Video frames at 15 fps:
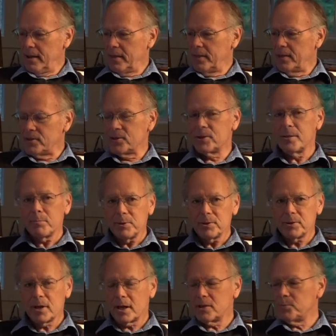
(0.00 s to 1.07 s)
The simplest
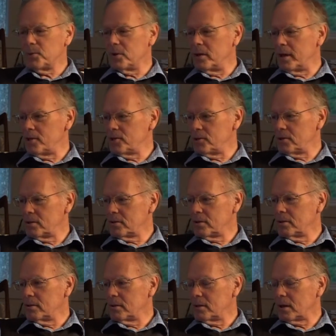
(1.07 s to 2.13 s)
explanation
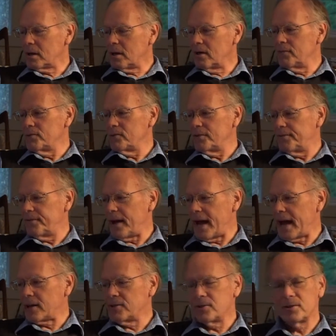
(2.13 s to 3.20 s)
that covers the
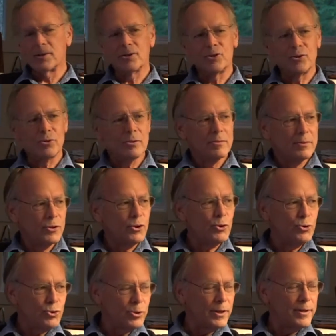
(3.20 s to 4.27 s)
facts is
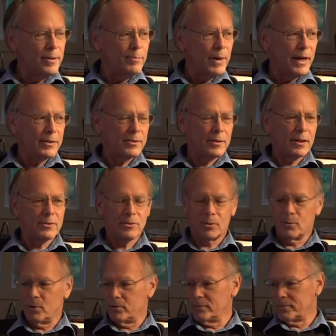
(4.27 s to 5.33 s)
usually the best. That's a
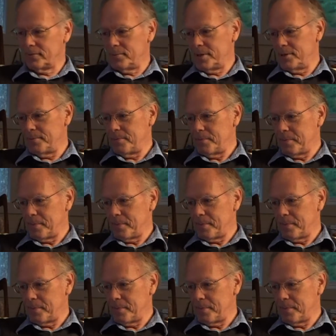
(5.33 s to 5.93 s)
quote from him.